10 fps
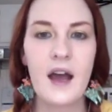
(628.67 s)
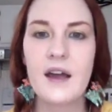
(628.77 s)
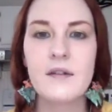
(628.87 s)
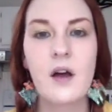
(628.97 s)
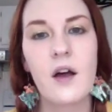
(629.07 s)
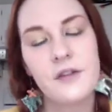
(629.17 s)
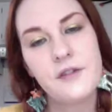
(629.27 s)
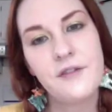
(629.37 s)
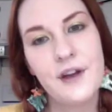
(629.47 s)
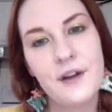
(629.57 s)
I also
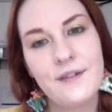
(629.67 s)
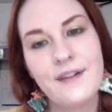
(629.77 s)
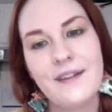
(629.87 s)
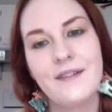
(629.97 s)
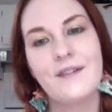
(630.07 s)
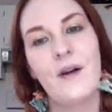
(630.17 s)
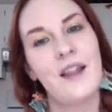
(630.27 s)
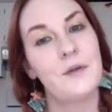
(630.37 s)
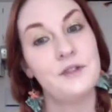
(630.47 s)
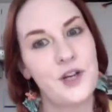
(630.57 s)
found while
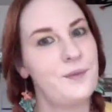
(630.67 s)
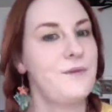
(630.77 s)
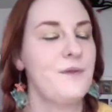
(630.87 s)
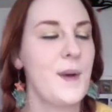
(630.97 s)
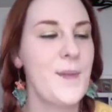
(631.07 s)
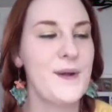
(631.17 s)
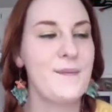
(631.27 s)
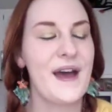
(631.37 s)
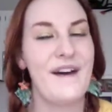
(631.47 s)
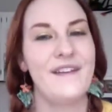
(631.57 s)
I was shopping for my pen
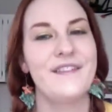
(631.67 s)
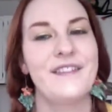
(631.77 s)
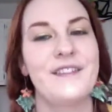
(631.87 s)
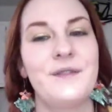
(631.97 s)
pals,